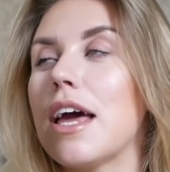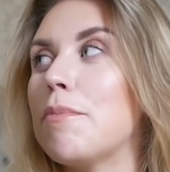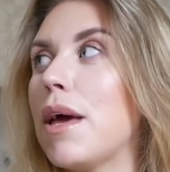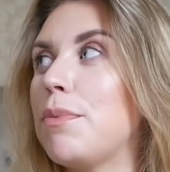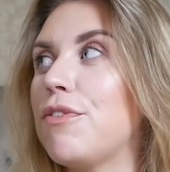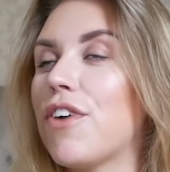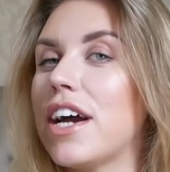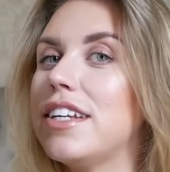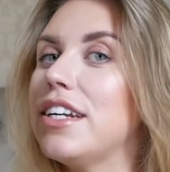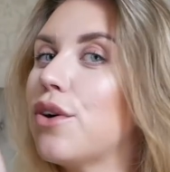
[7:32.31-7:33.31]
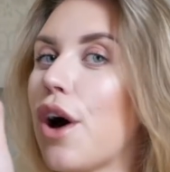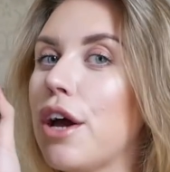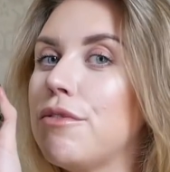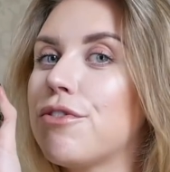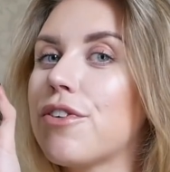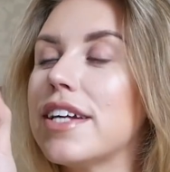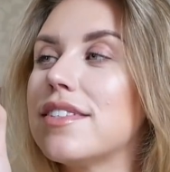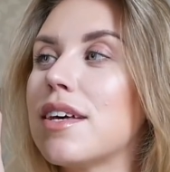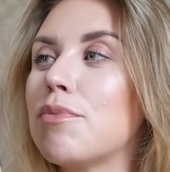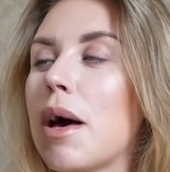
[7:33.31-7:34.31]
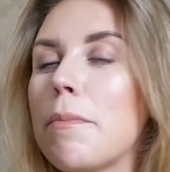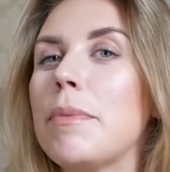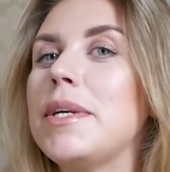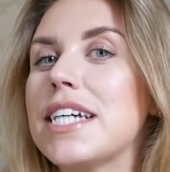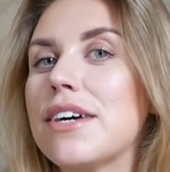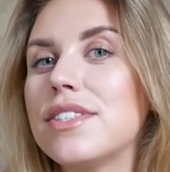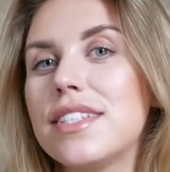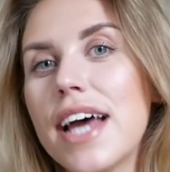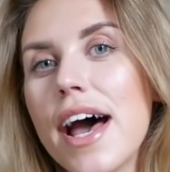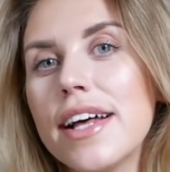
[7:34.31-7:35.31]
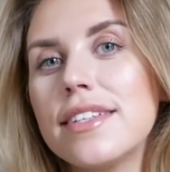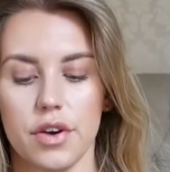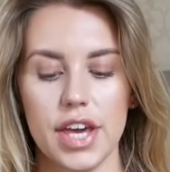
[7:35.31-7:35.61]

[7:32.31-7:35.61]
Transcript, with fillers: it and maybe find a little home for it somewhere, maybe downstairs.